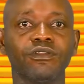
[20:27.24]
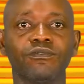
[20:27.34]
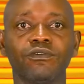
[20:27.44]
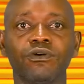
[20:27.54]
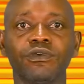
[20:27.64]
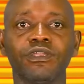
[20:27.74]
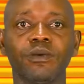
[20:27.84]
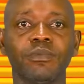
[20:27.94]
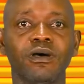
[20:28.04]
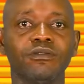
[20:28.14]
of going
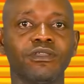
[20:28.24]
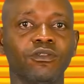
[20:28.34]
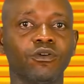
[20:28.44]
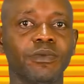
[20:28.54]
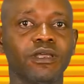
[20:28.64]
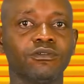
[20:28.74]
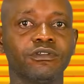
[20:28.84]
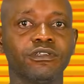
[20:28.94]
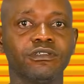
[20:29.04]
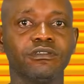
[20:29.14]
about their normal
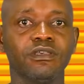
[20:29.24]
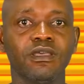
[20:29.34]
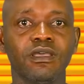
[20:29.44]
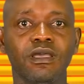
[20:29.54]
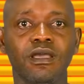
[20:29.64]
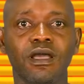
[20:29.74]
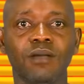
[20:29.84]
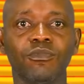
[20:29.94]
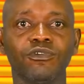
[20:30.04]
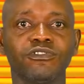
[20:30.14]
duties
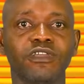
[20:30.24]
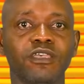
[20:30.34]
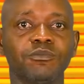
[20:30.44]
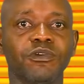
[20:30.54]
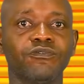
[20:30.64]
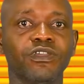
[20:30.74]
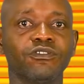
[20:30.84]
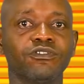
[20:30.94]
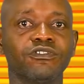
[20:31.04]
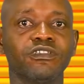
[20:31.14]
and most times prefer
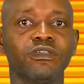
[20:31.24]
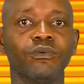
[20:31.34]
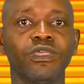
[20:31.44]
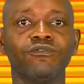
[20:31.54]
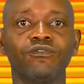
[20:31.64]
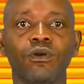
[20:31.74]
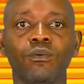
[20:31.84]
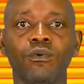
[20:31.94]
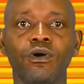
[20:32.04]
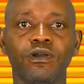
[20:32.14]
to stay away
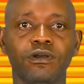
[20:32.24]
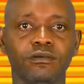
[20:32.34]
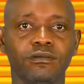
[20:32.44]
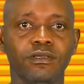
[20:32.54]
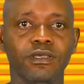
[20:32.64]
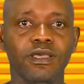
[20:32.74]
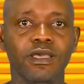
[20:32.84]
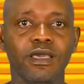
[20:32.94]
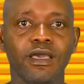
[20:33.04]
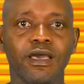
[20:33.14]
from work.
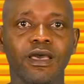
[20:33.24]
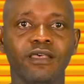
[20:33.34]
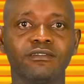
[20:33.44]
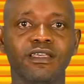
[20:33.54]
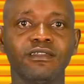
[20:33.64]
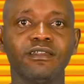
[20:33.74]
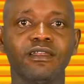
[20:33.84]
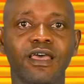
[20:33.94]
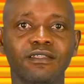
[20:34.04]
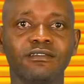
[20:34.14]
As at the
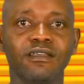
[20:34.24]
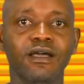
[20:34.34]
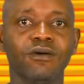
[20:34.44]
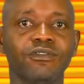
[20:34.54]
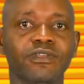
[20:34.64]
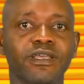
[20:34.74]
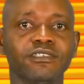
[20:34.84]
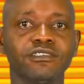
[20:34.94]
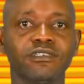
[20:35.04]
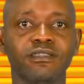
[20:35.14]
last count, the
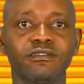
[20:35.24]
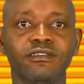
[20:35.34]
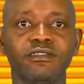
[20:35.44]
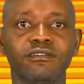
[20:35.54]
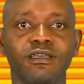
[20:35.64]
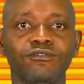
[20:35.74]
Nigerian Center